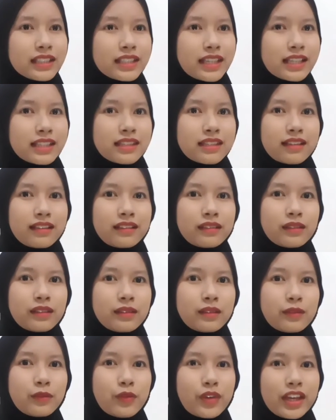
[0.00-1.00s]
digestion
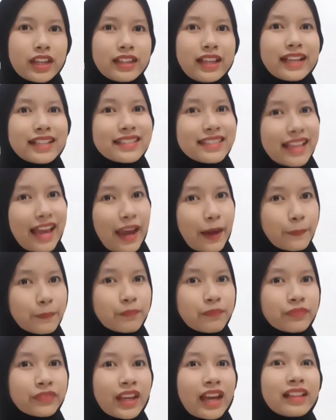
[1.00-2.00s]
with enzyme.
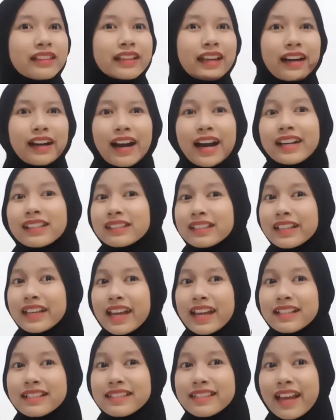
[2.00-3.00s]
There are 3
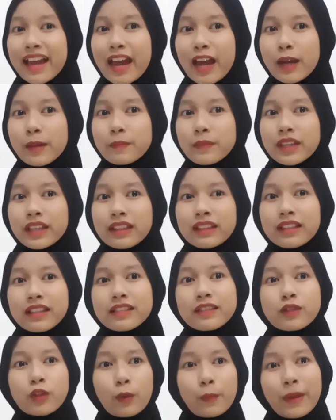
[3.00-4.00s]
enzymes in
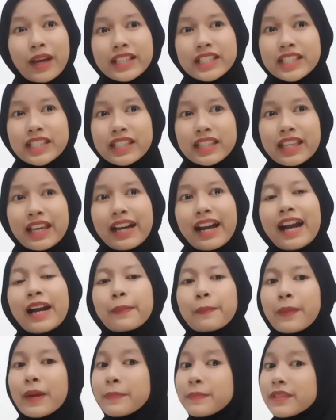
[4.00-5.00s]
the stomach. There
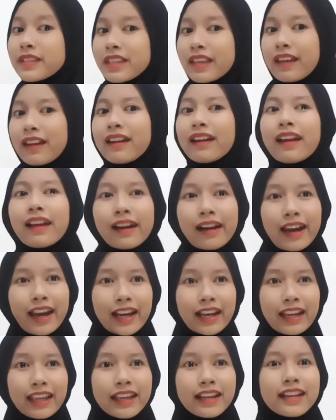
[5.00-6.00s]
are pepsin,
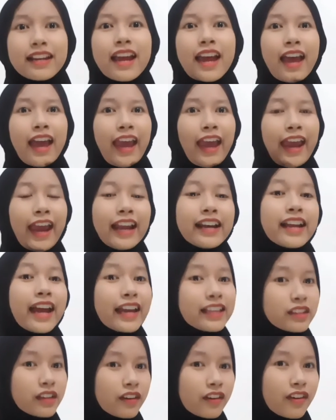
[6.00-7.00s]
renin, and
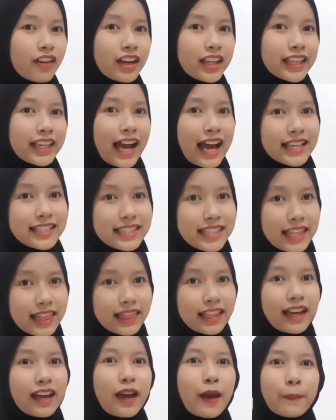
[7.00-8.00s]
hydrochloric
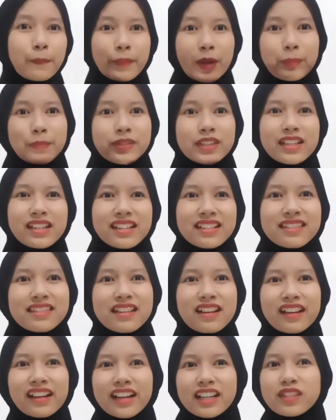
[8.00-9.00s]
acid. Pepsin is
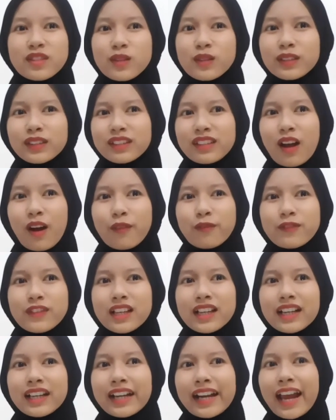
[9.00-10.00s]
the result of
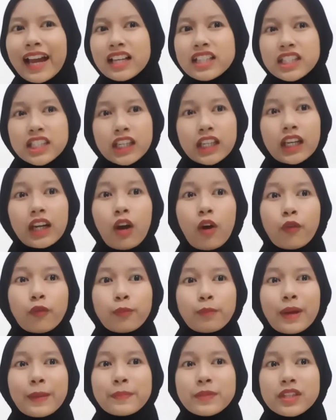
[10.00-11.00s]
the reaction
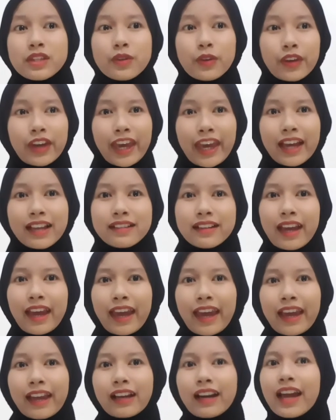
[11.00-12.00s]
of pepsinogen
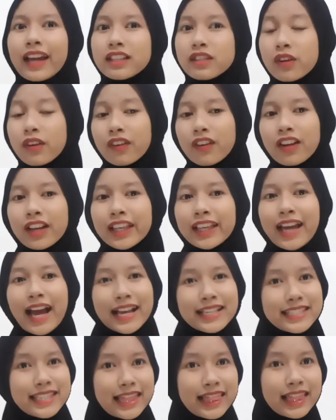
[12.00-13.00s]
and hydrochloric
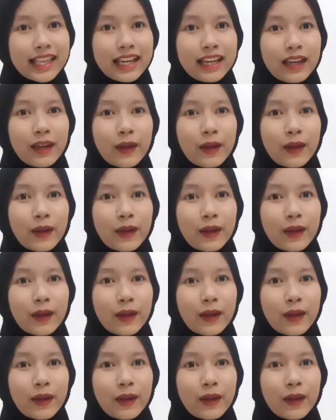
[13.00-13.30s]
acid.